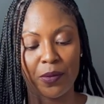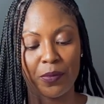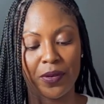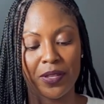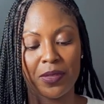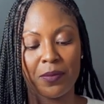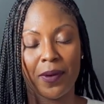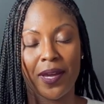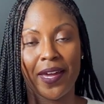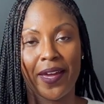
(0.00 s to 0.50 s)
with
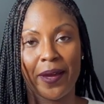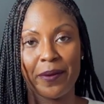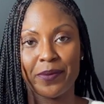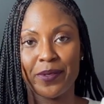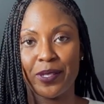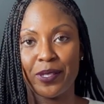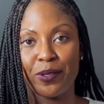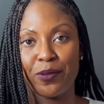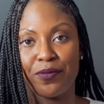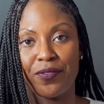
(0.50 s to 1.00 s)
my
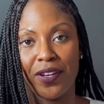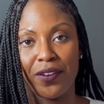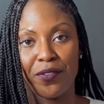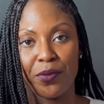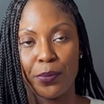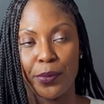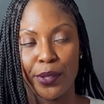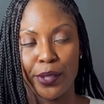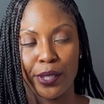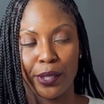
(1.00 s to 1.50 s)
absolute favorite
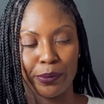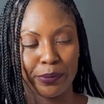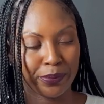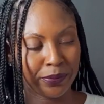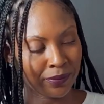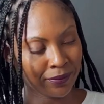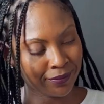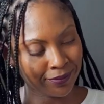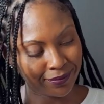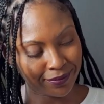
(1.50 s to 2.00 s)
book.
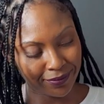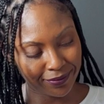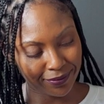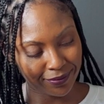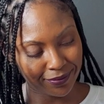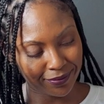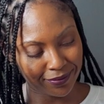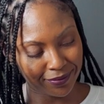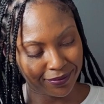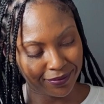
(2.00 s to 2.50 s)

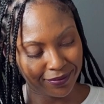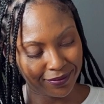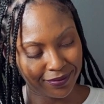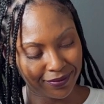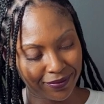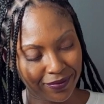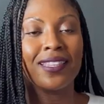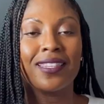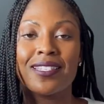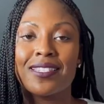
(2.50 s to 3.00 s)

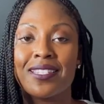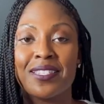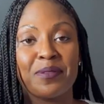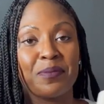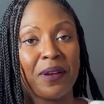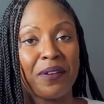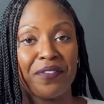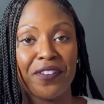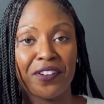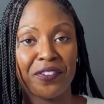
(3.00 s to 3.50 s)
This is
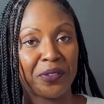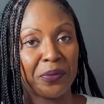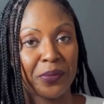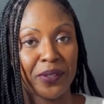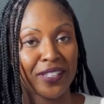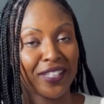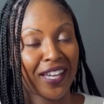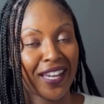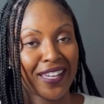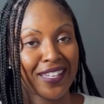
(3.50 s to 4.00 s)
my favorite
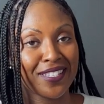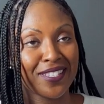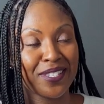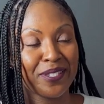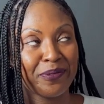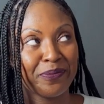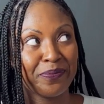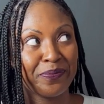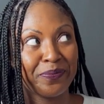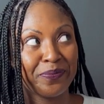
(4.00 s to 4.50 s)
book, guys.
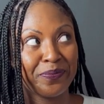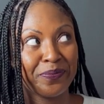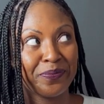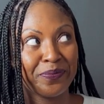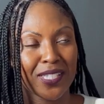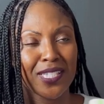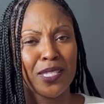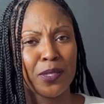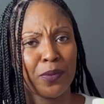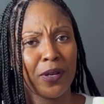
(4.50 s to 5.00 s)

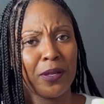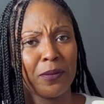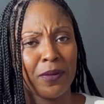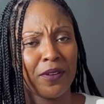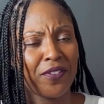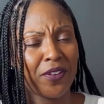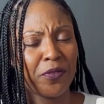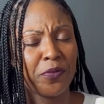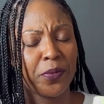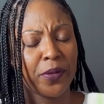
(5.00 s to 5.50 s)
This is probably my
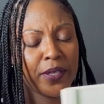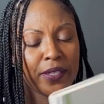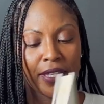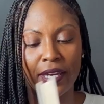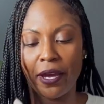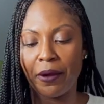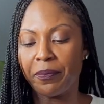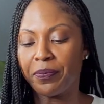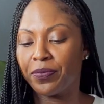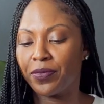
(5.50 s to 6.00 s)
favorite book.
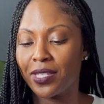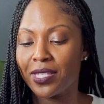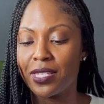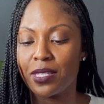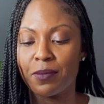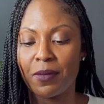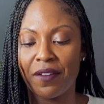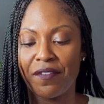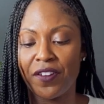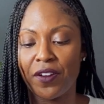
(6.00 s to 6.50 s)
Yeah, this is
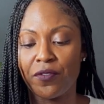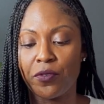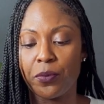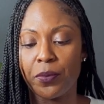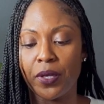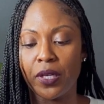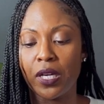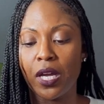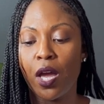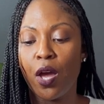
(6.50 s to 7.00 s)
my favorite
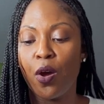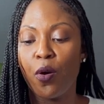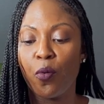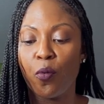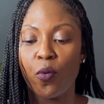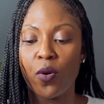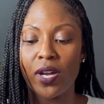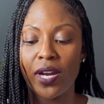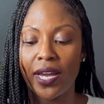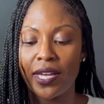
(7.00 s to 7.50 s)
book.
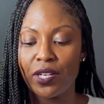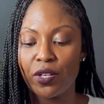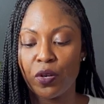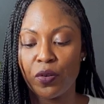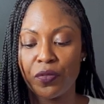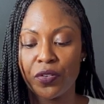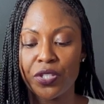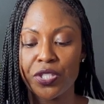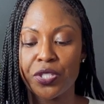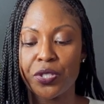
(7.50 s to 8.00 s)
What I Know
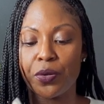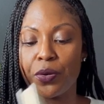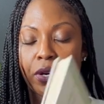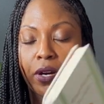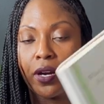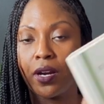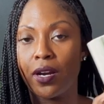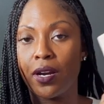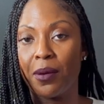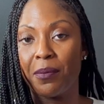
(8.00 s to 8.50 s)
for
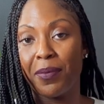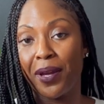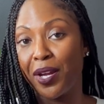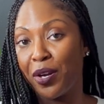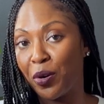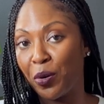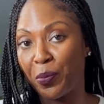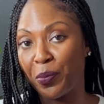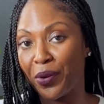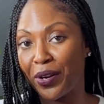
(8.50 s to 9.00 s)
Sure by
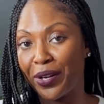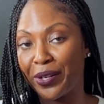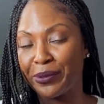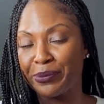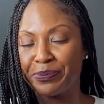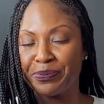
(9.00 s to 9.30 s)
Oprah